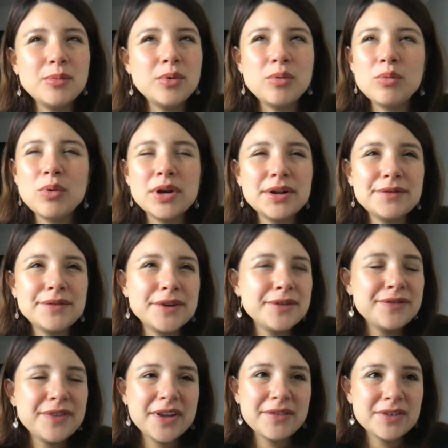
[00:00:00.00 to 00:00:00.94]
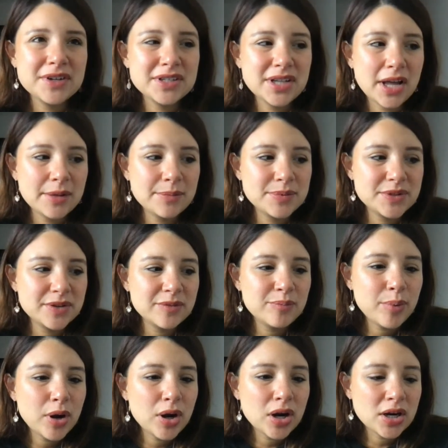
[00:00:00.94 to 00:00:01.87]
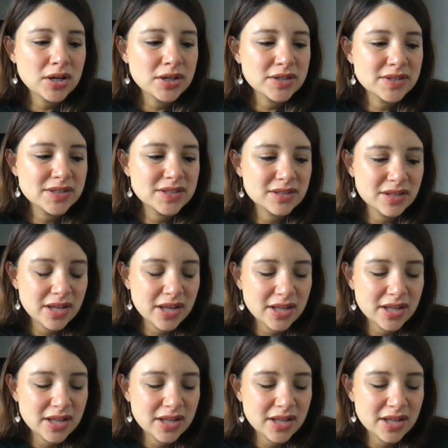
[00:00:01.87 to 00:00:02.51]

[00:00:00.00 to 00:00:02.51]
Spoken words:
one of your favorite types of bars.